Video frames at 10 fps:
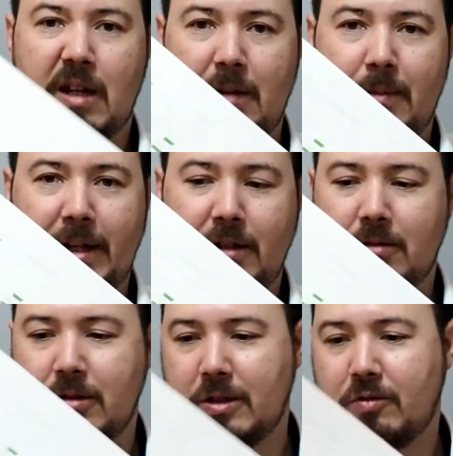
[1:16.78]
a
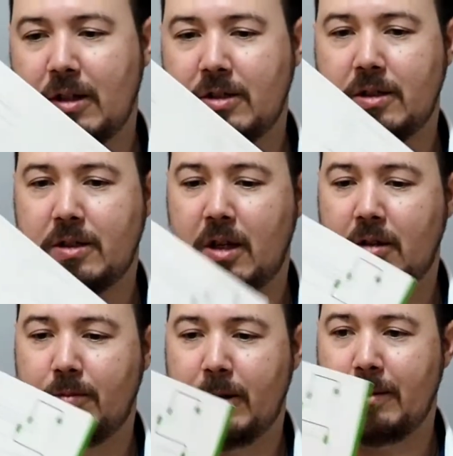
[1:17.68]
manual instructions,
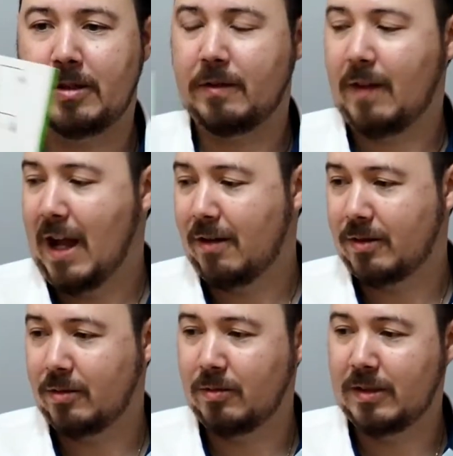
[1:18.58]
so pretty much of how
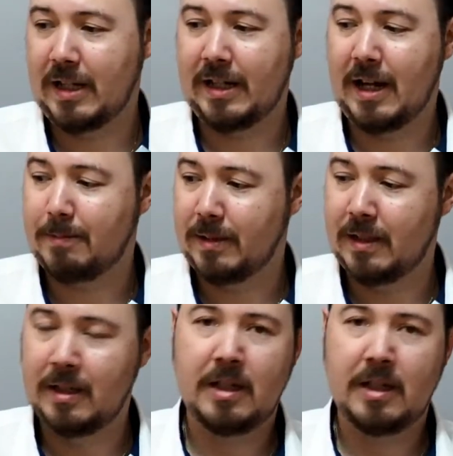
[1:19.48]
to set it up and